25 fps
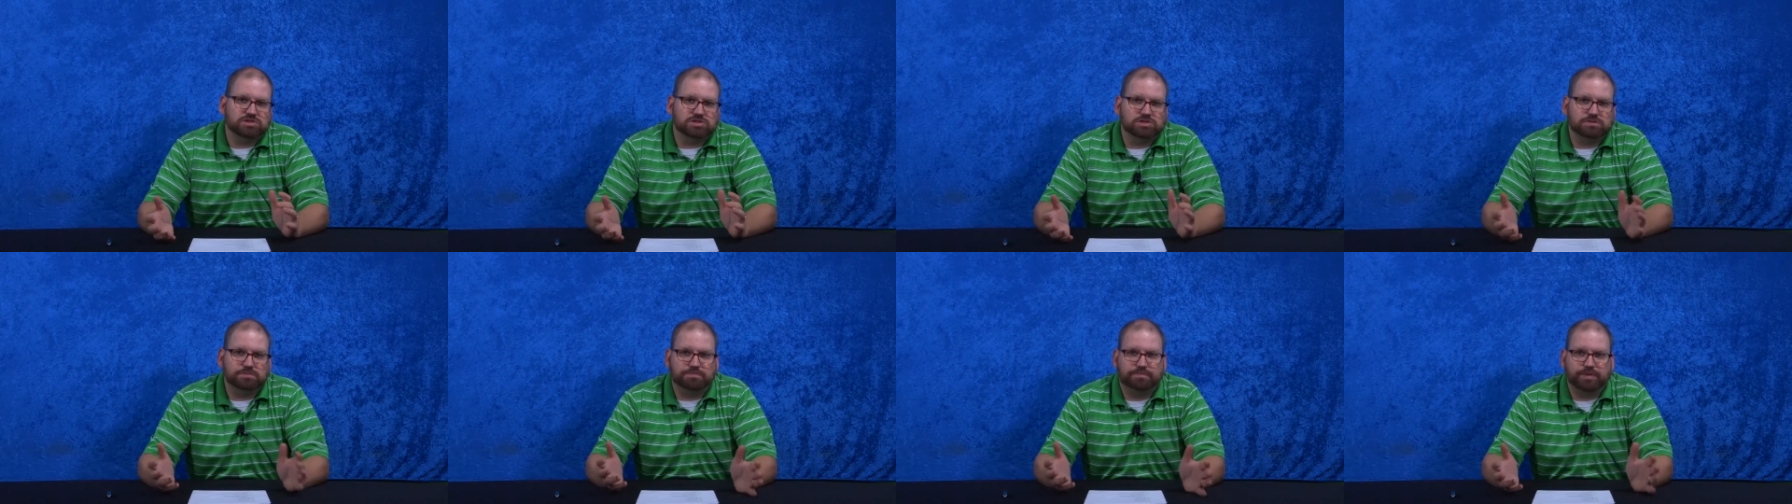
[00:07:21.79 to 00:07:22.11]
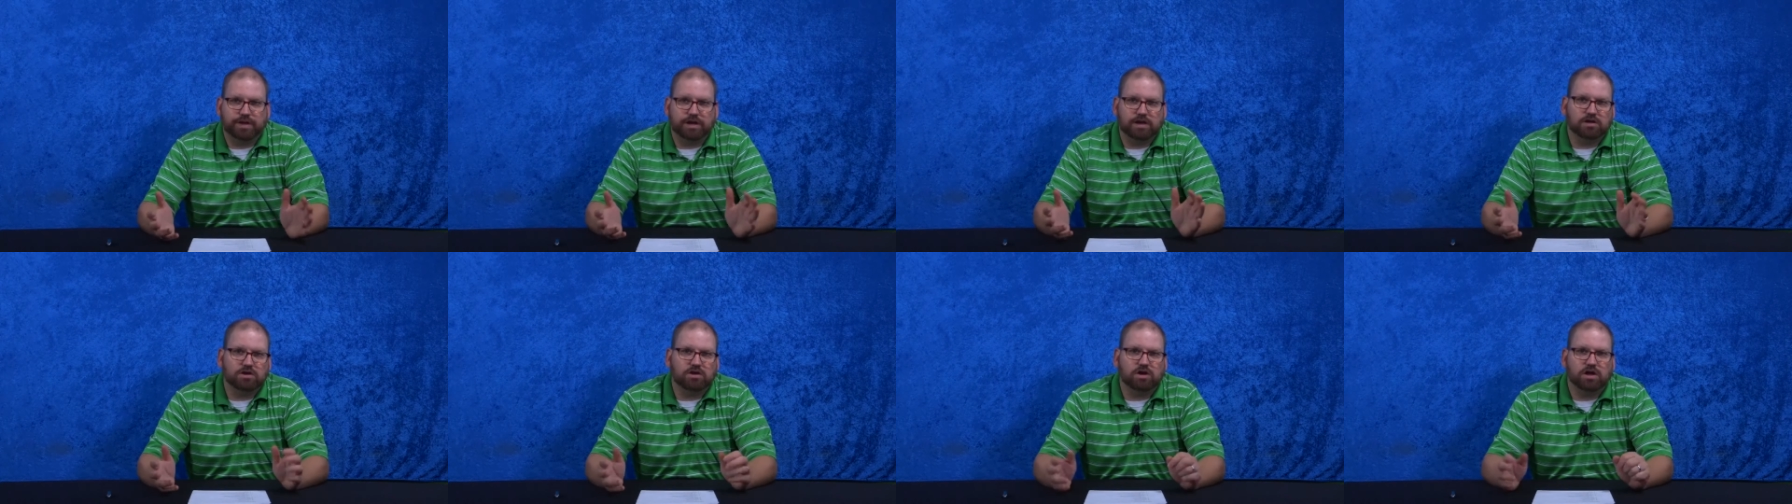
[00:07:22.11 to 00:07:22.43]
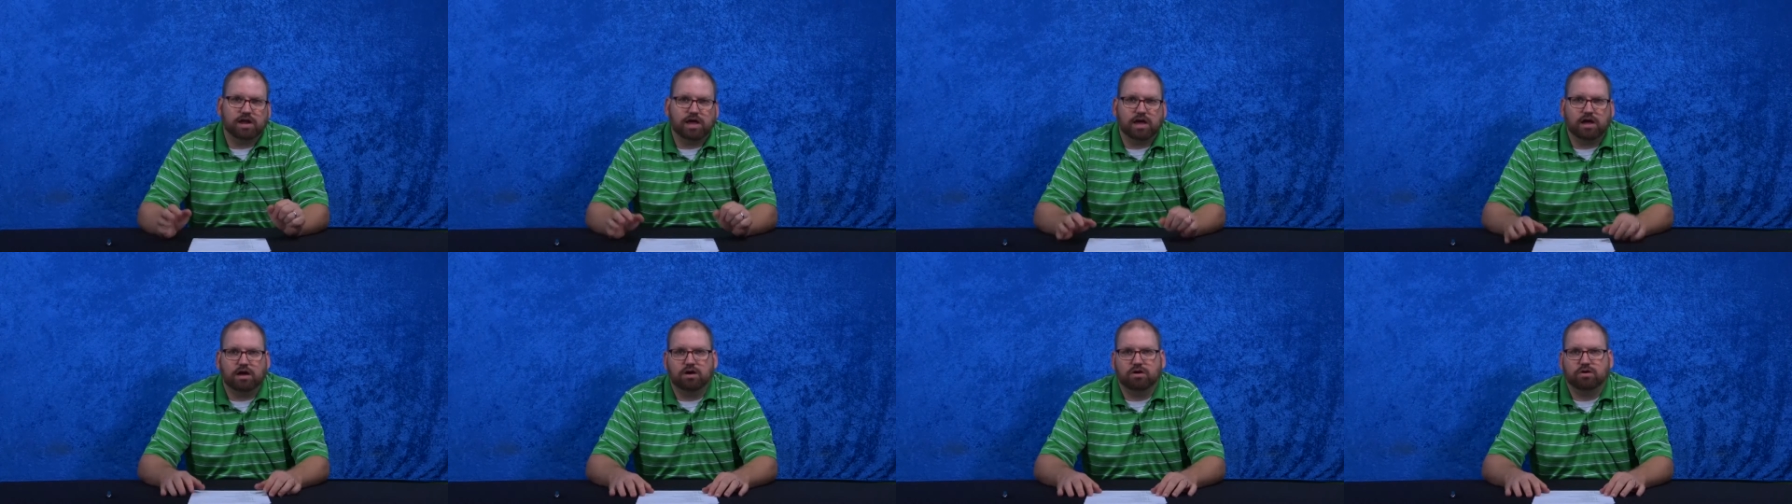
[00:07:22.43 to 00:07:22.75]
depending
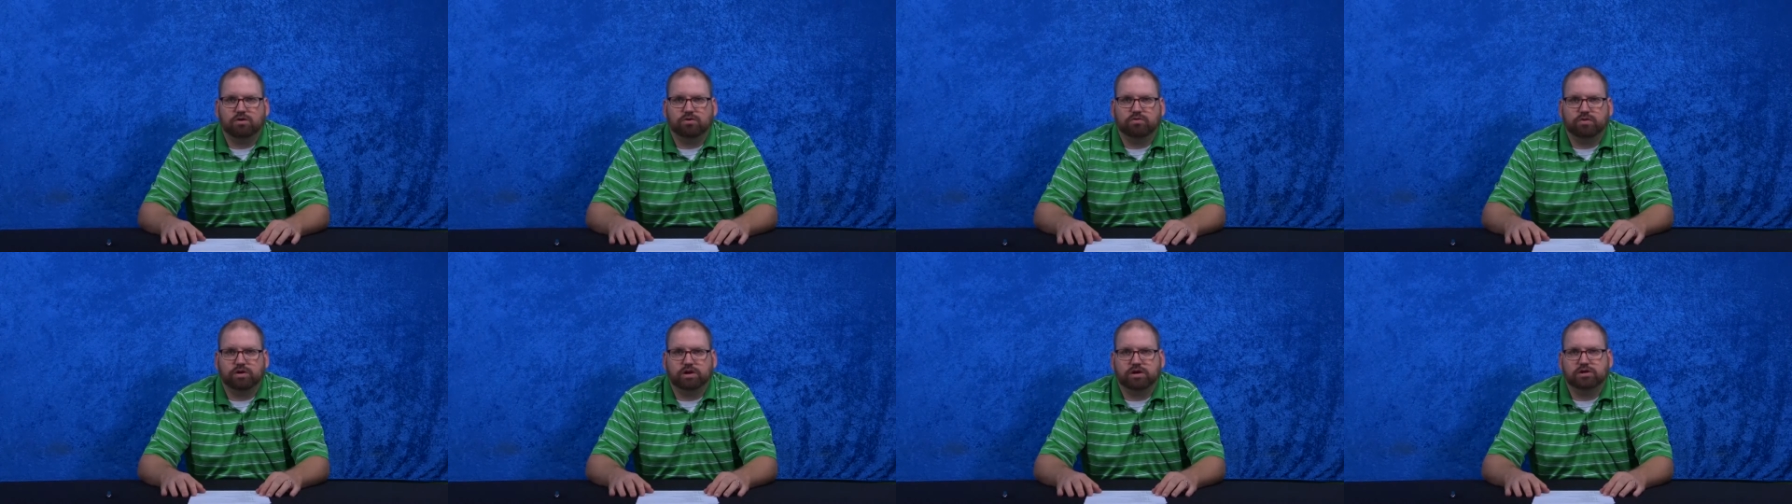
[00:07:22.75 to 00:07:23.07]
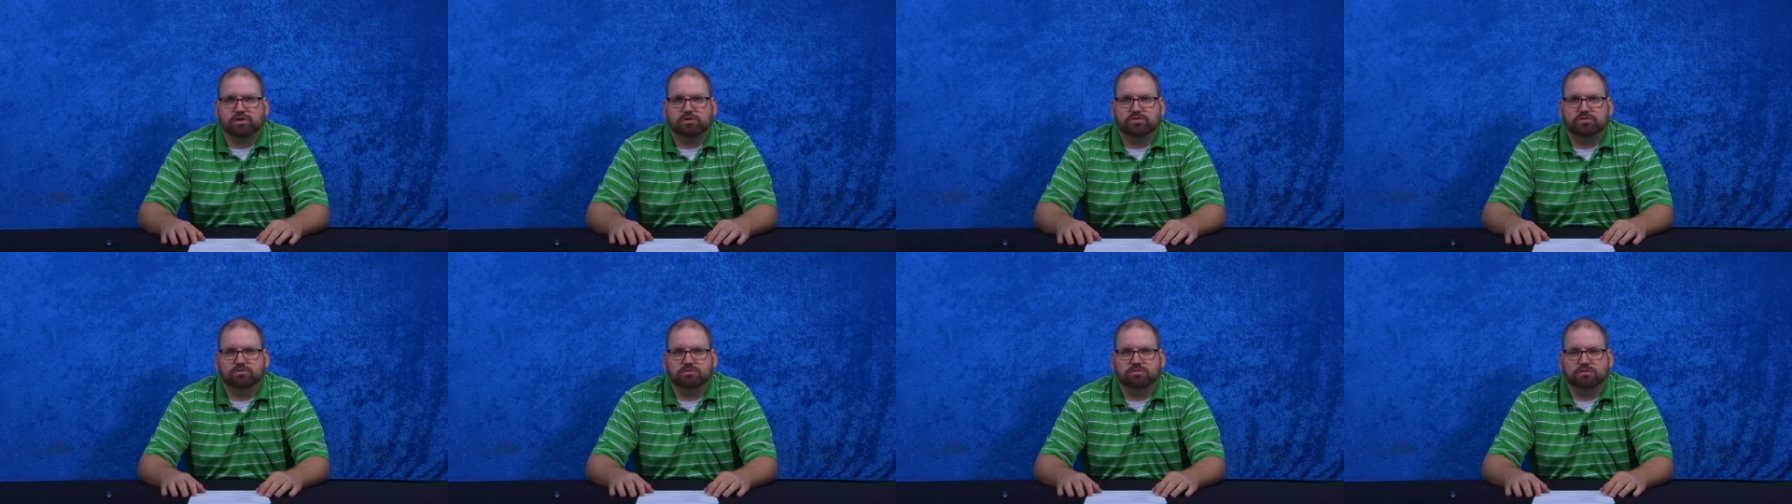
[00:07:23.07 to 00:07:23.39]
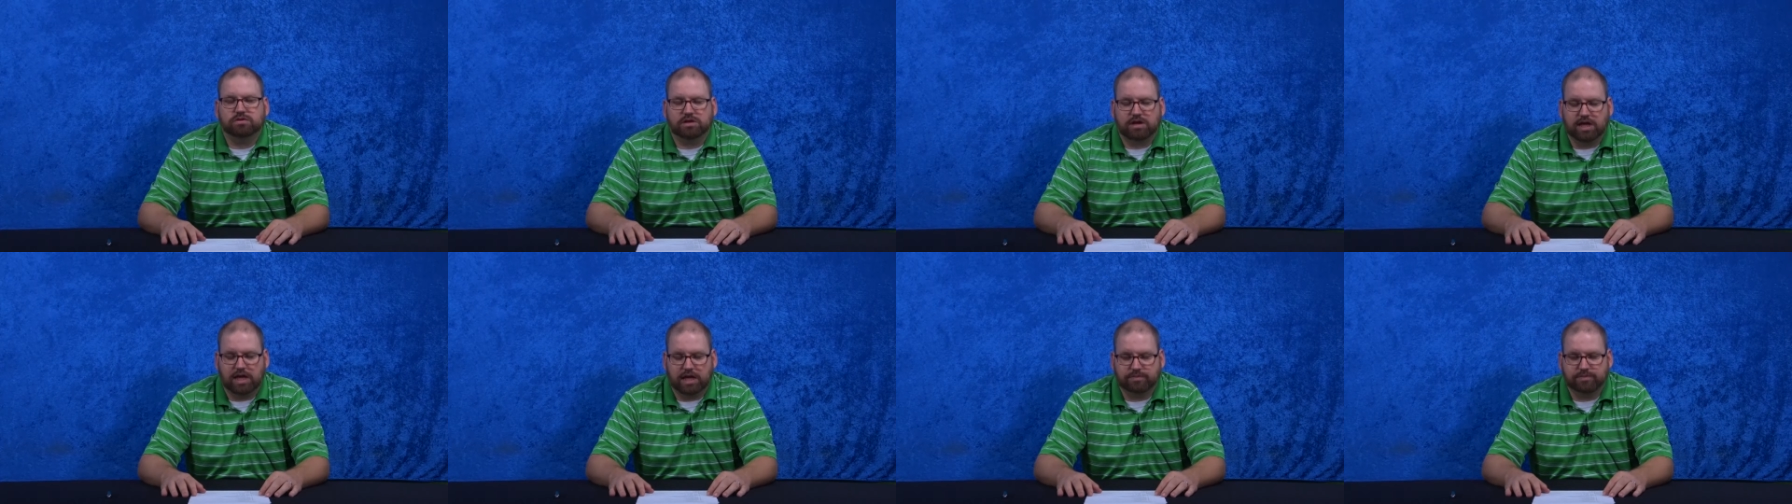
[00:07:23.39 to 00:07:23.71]
on where you
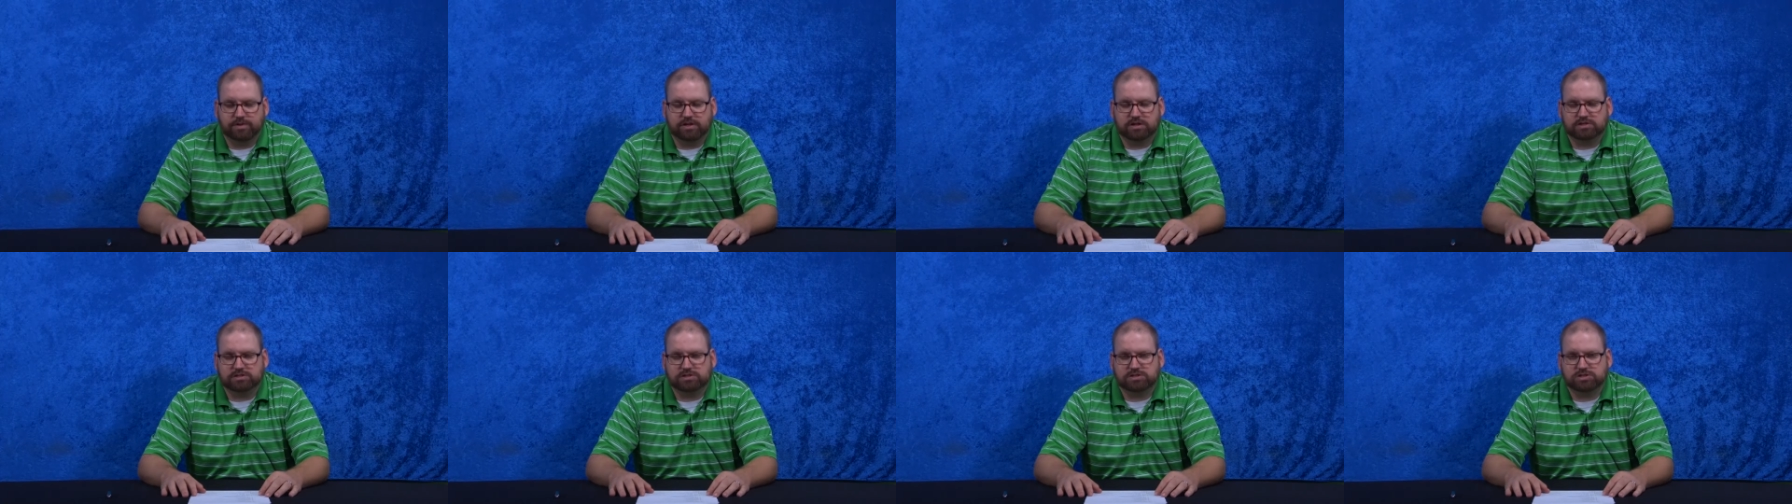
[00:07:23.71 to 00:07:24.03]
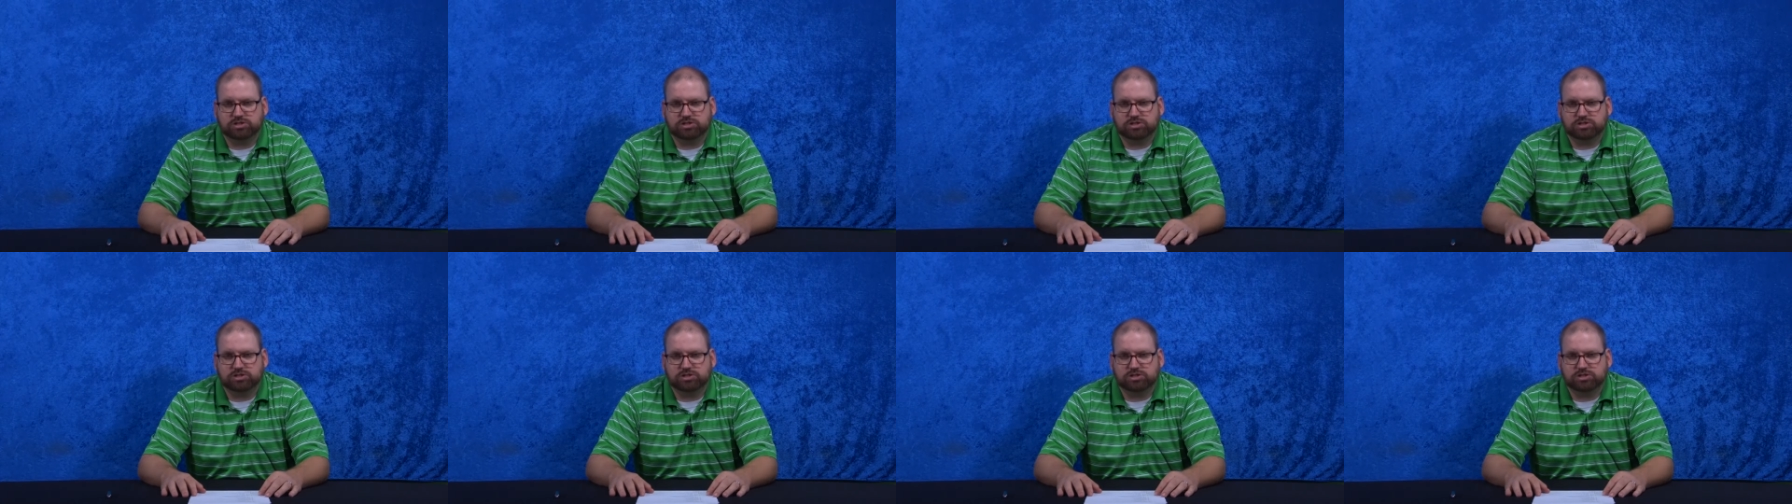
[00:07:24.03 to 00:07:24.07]
name it,